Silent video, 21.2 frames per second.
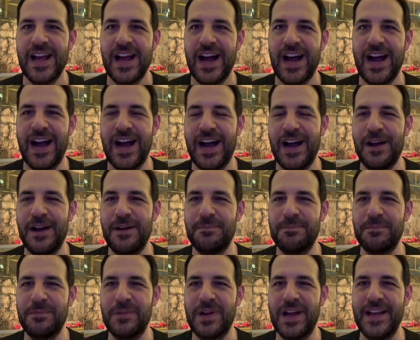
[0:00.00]

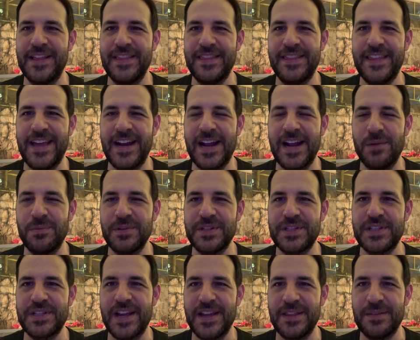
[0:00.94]
Then I would
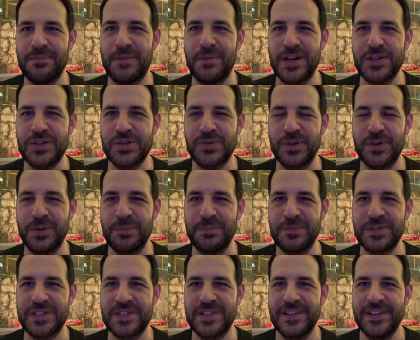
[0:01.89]
say the
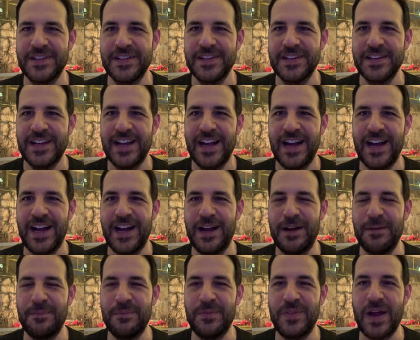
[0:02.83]
mushrooms.
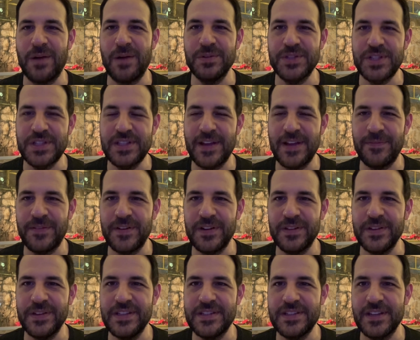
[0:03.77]
That was
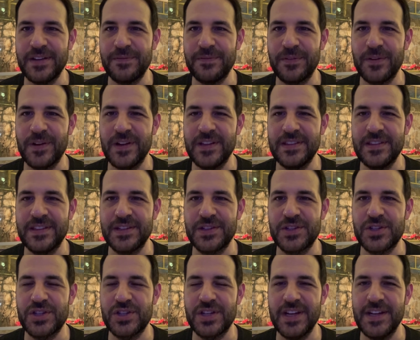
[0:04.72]
definitely different. The
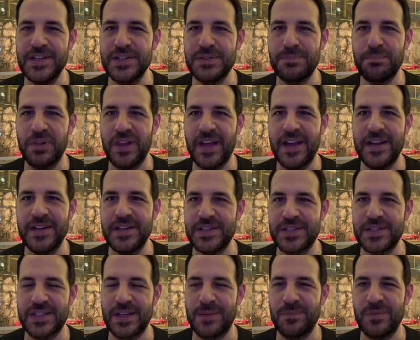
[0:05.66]
cheese blend
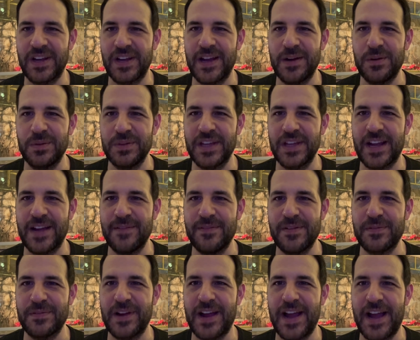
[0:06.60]
is something I don't think I've
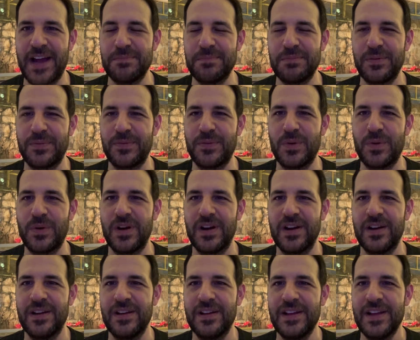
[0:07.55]
ever had
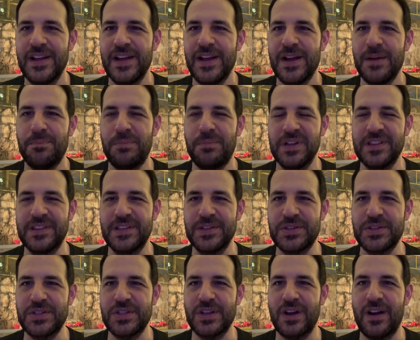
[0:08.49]
before. But the
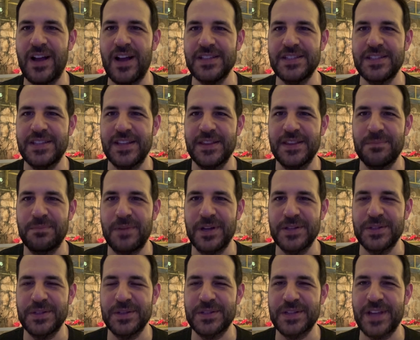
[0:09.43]
sauce that the
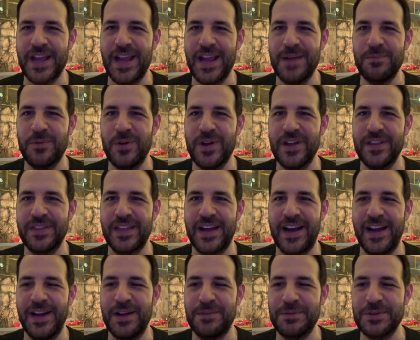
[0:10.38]
mussels came with,
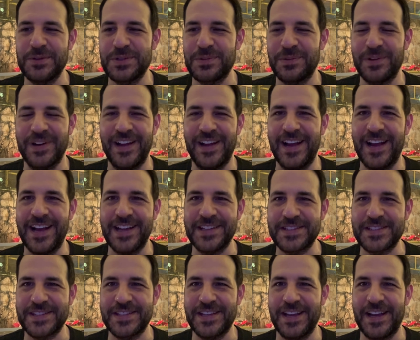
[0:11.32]
I almost want to
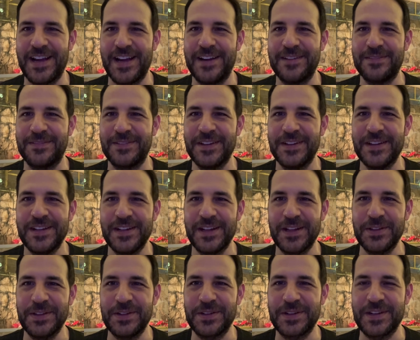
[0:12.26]
ask to have
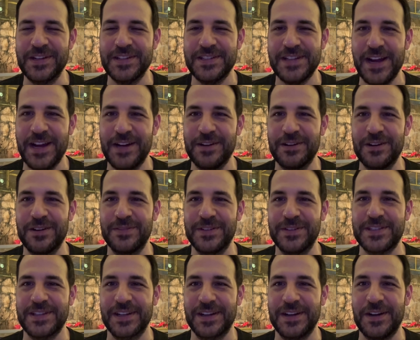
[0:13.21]
a little container of
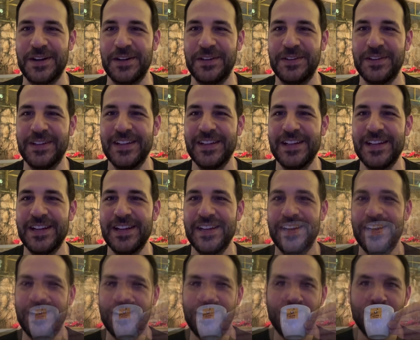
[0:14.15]
it to go.
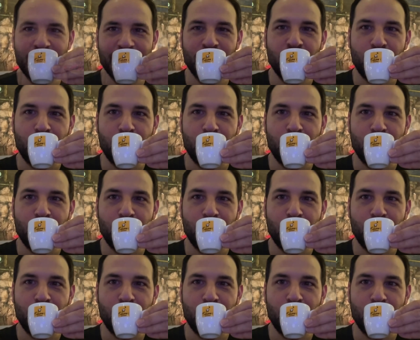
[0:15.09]
All right.